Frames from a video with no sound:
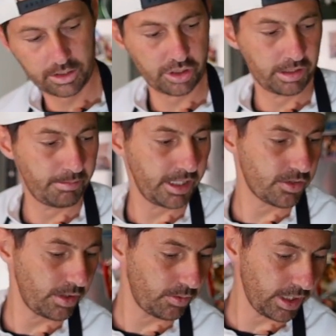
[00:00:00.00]
Actually, the best
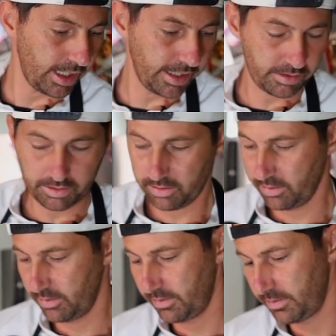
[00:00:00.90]
way, what I like to
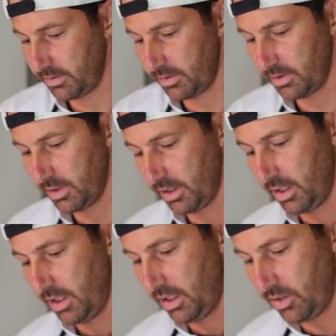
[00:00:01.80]
do,
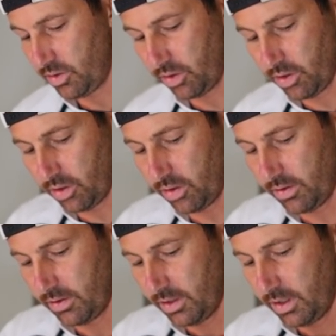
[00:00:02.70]
is to go
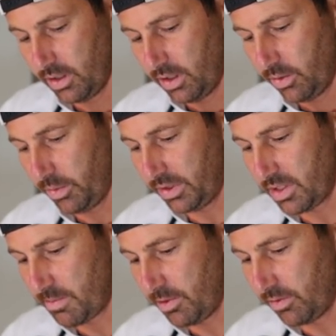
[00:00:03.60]
with the
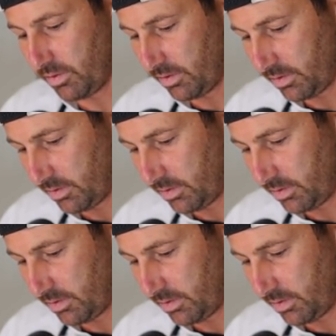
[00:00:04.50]
spoon.